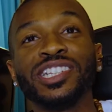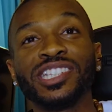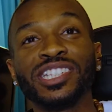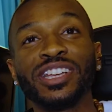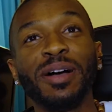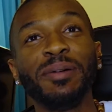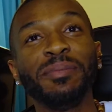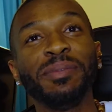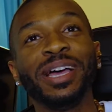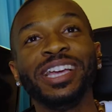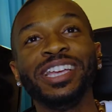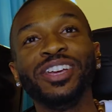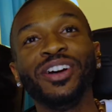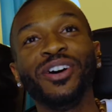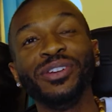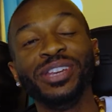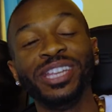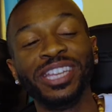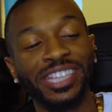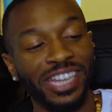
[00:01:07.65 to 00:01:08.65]
and stuff. I'm like, you
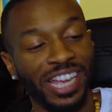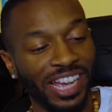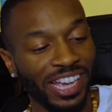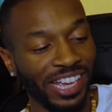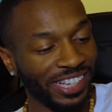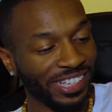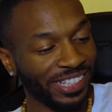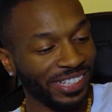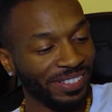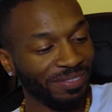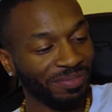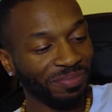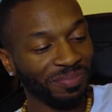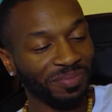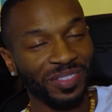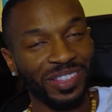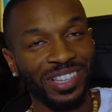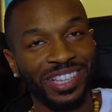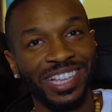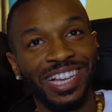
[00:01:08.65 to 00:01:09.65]
don't need
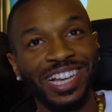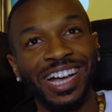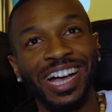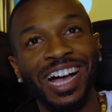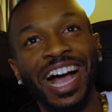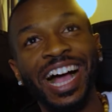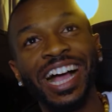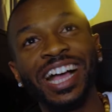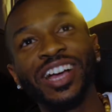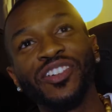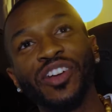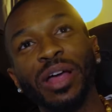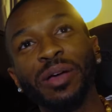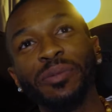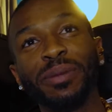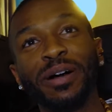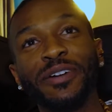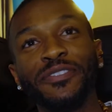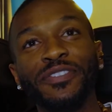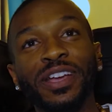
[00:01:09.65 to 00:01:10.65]
that. I can
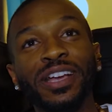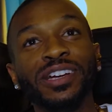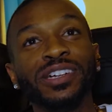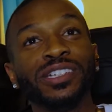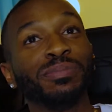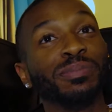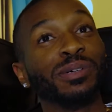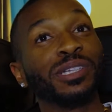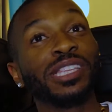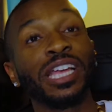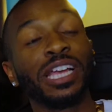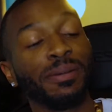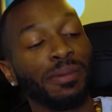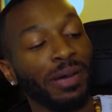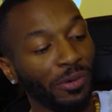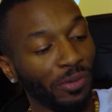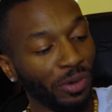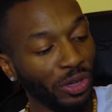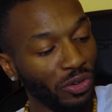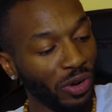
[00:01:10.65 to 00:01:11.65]
grab my fingers. But think
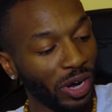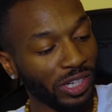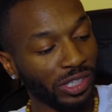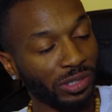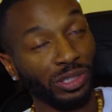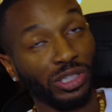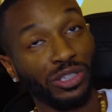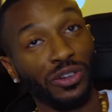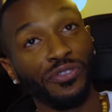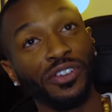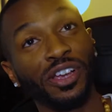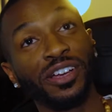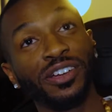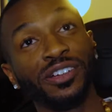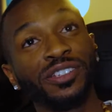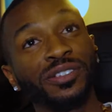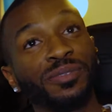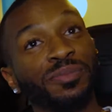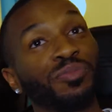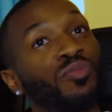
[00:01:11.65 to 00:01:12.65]
about it. When you got to with your
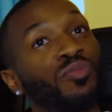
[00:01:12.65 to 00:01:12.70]
fingers,